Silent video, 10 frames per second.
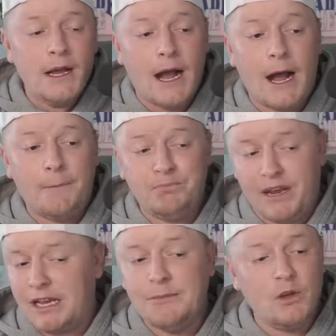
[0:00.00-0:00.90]
Um, but
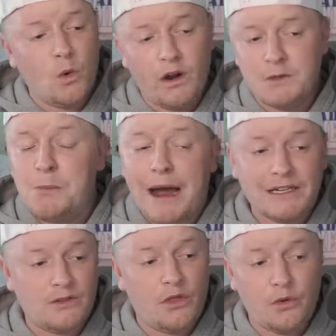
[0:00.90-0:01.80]
yeah, give me the Warriors
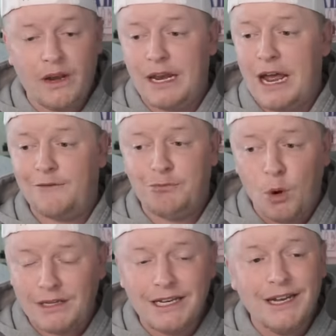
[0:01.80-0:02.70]
minus the three and a half
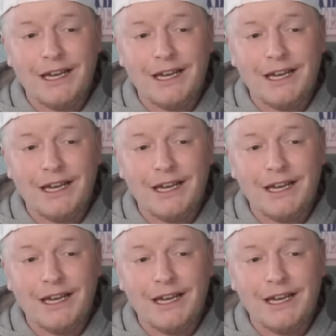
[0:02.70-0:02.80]
points.